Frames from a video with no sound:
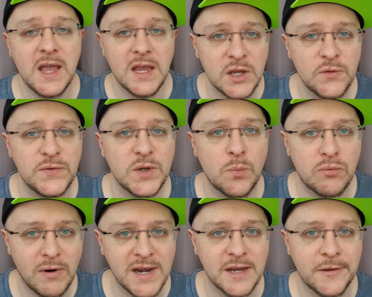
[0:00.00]
If you
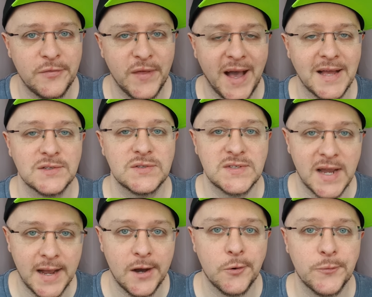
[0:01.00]
break that
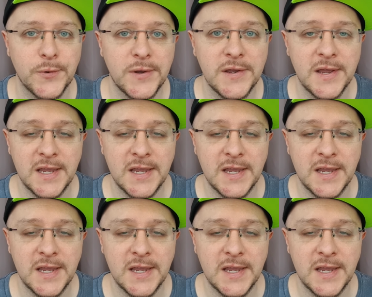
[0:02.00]
down,